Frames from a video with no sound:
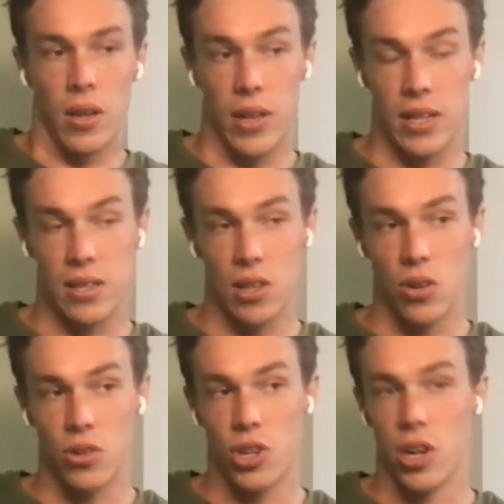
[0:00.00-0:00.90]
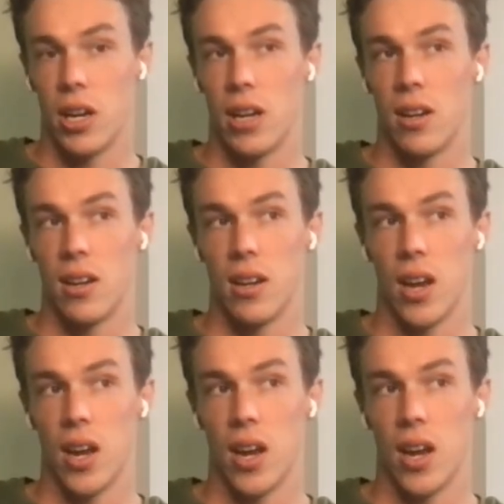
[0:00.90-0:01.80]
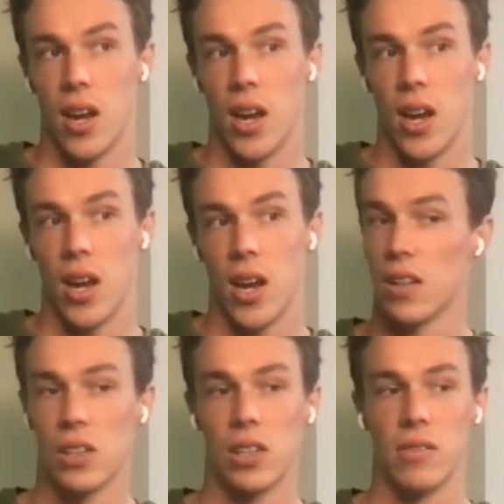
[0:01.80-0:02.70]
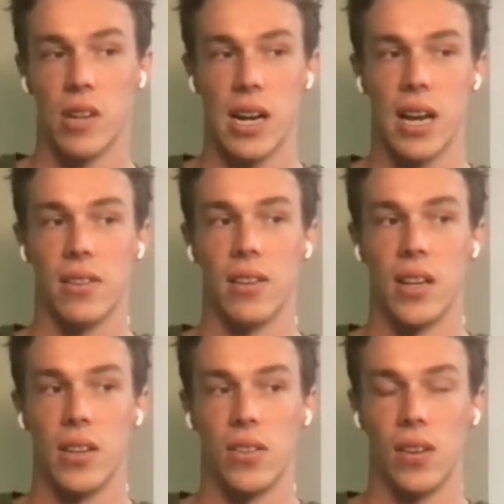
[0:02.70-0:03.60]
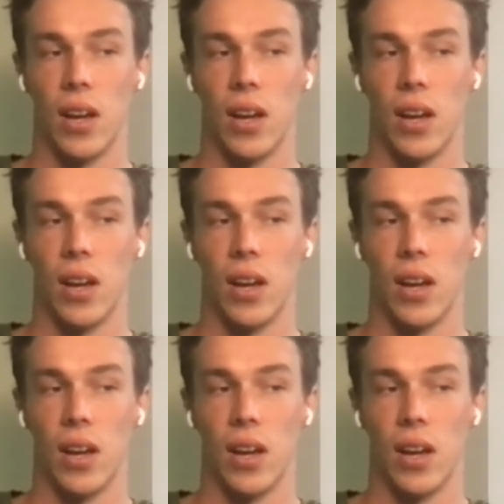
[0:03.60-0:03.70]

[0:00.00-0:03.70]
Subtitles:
that's a long journey. And he's had a lot of great athletes,